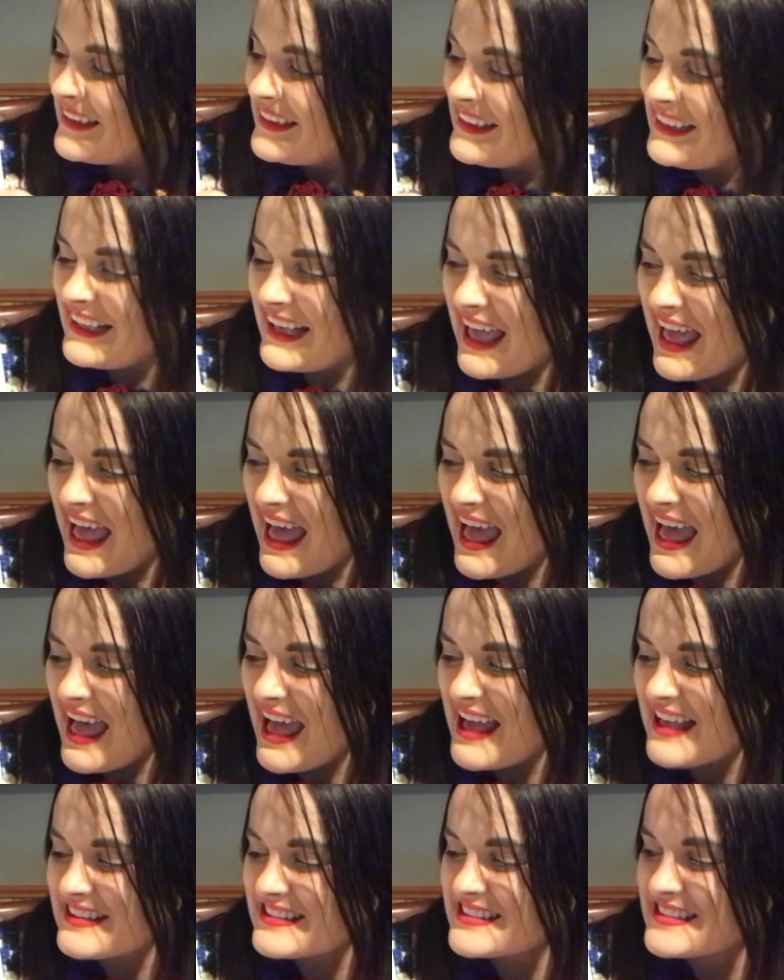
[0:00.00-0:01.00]

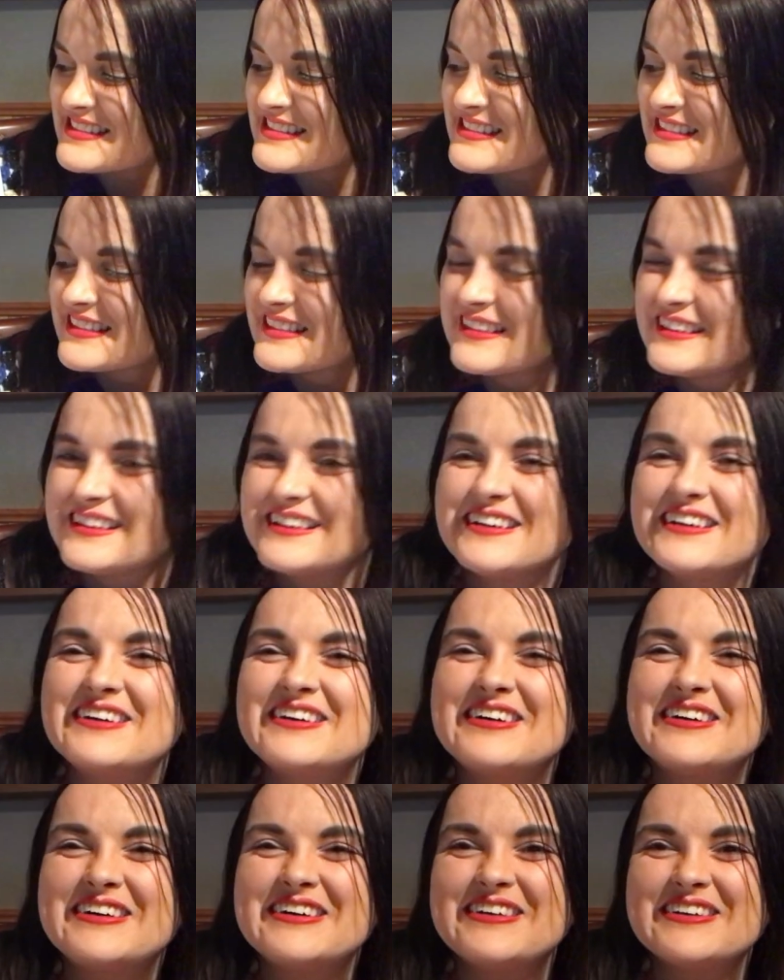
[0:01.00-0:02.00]
Yes!
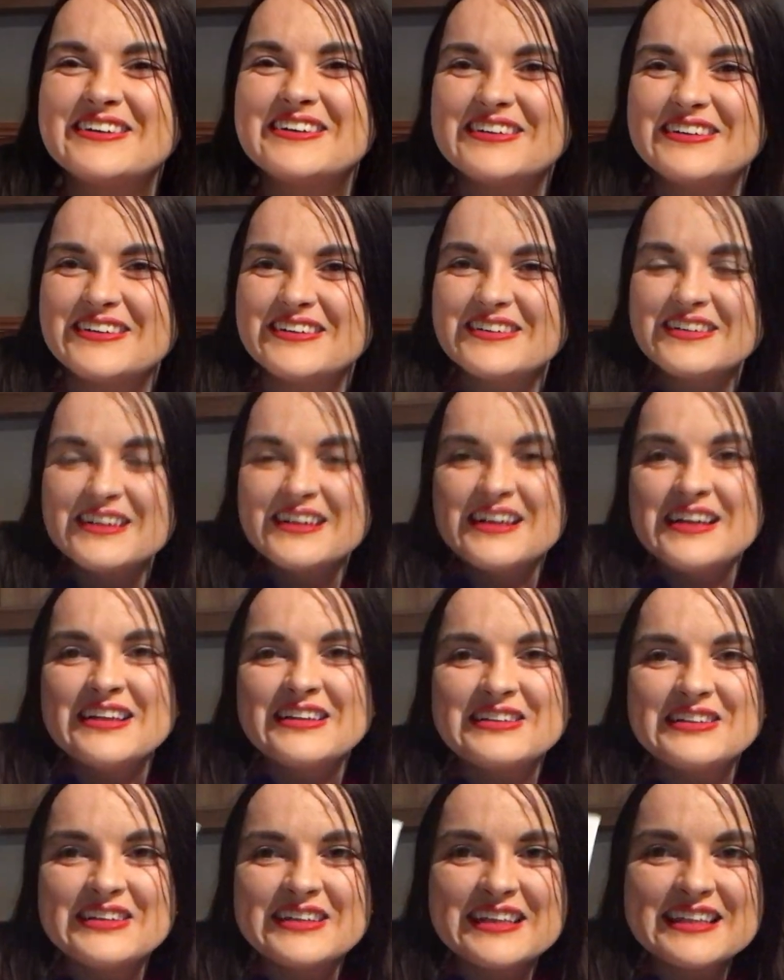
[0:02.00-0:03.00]
Oh,
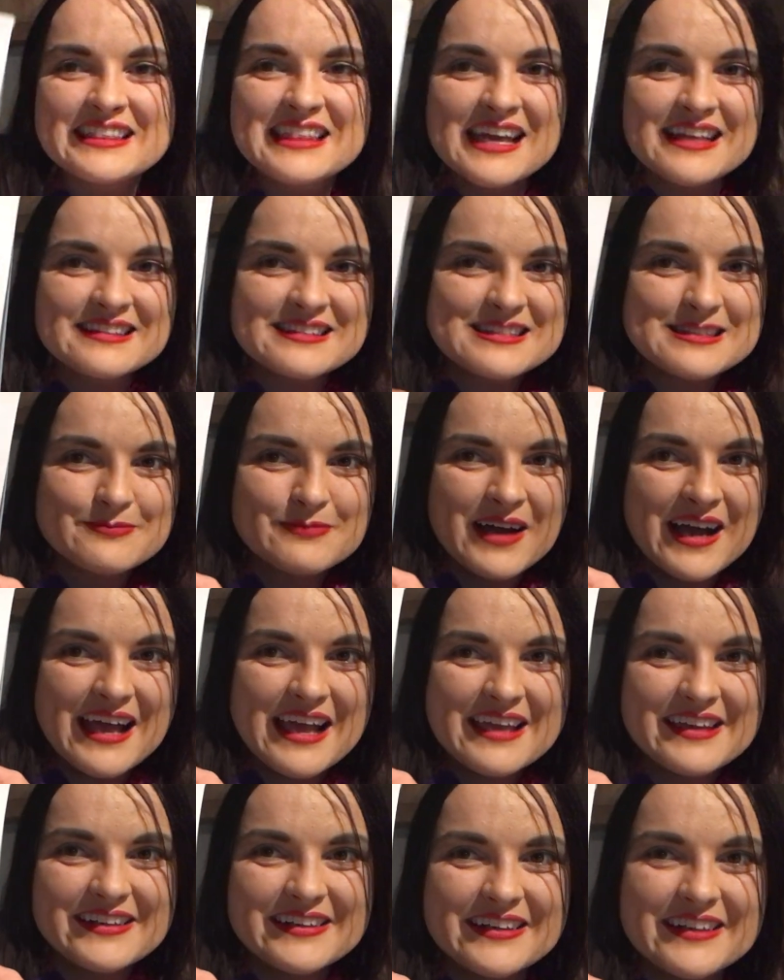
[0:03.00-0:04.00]
look at that
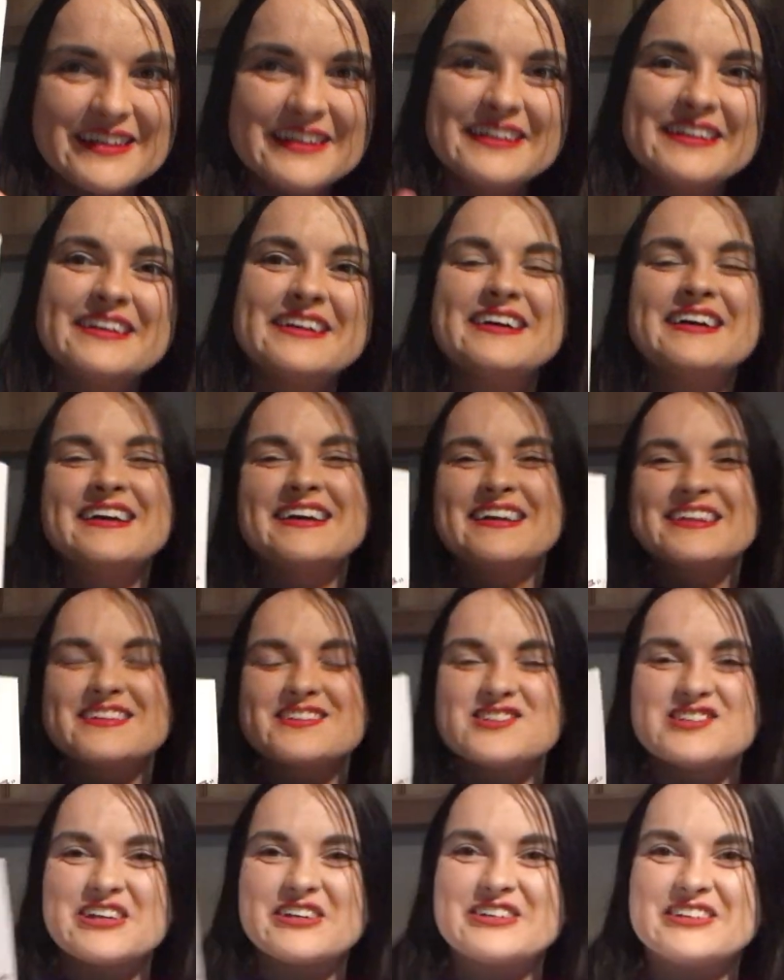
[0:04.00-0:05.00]
smile.
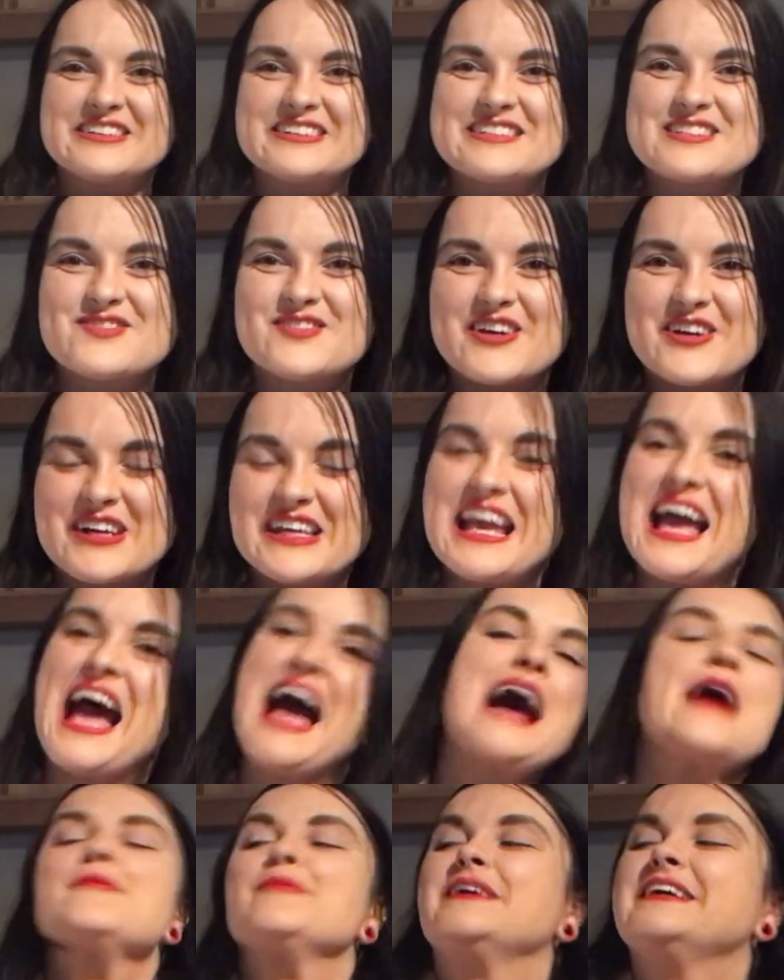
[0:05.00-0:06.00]
Gerald is very
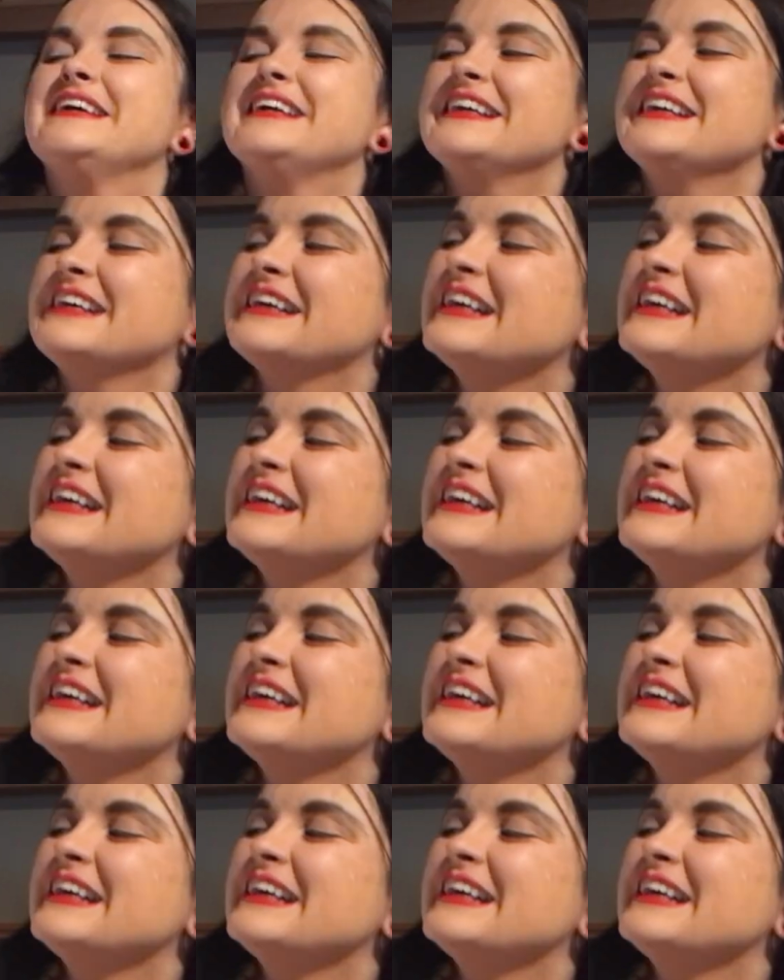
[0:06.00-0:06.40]
happy.